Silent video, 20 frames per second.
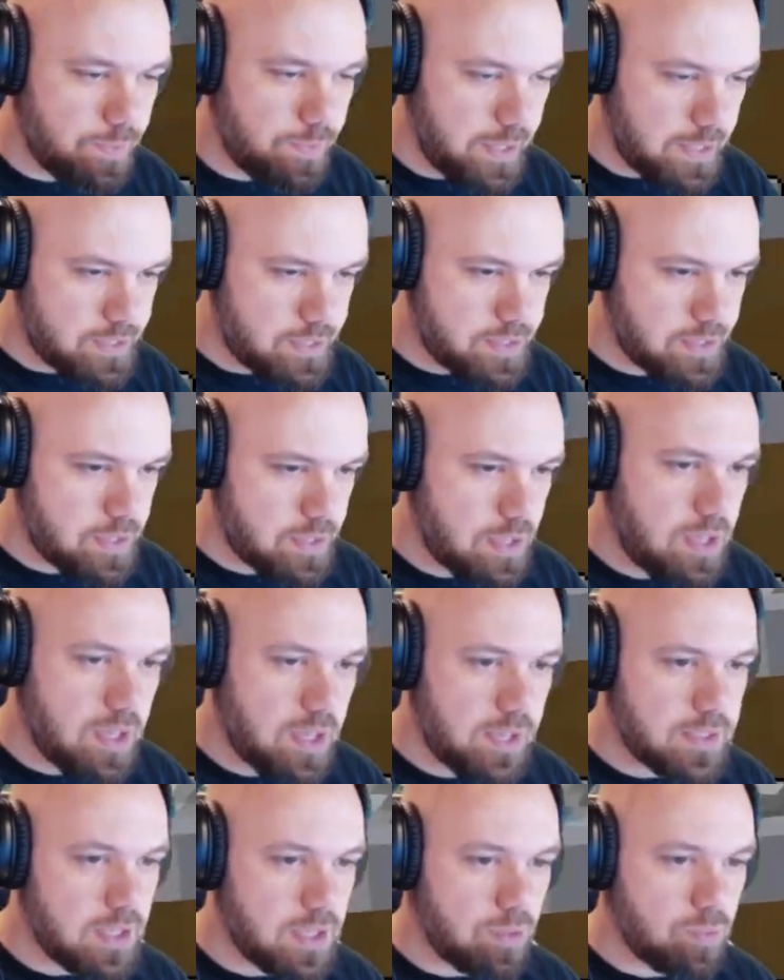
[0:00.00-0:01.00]
these
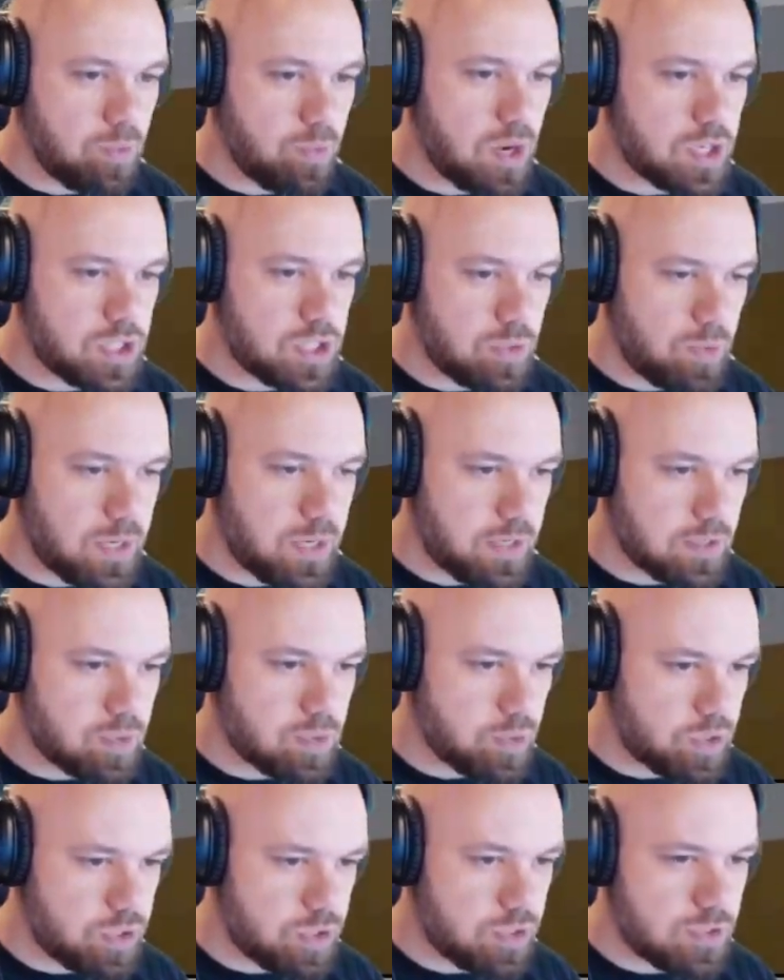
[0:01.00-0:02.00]
and they'll wash away the
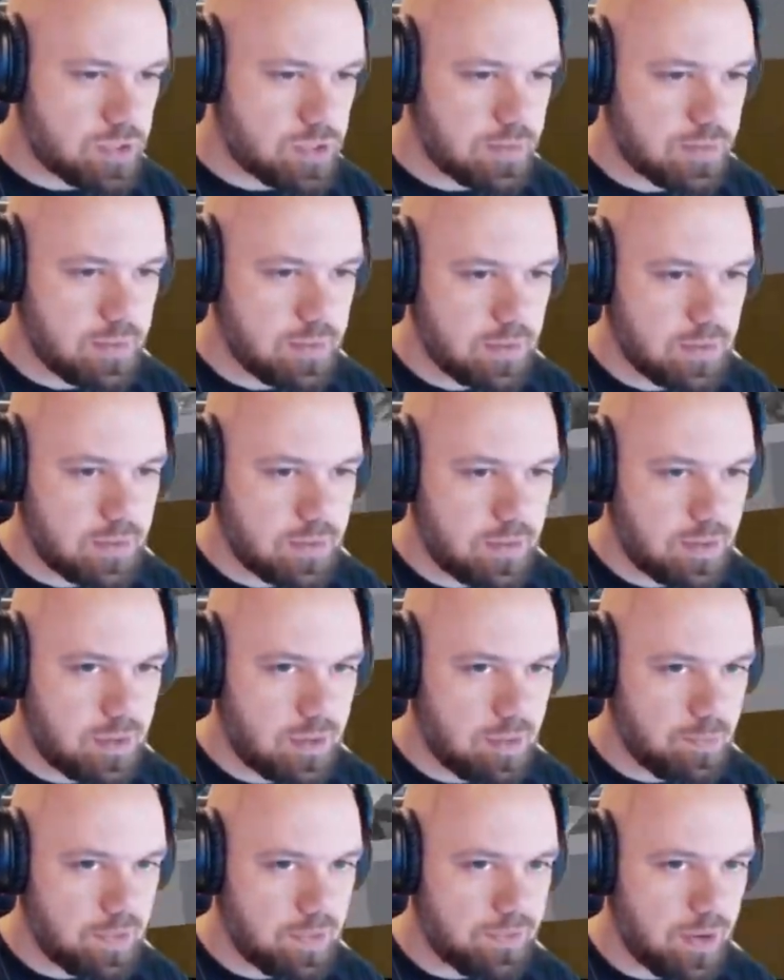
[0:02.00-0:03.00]
torches.
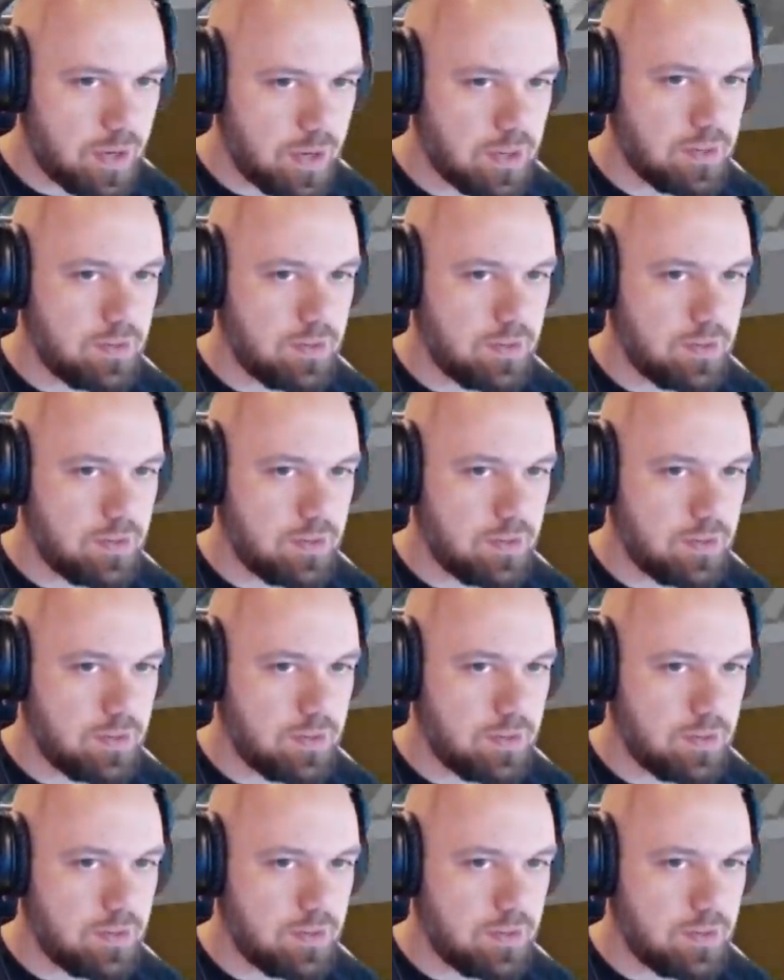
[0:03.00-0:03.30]
It'll be fine.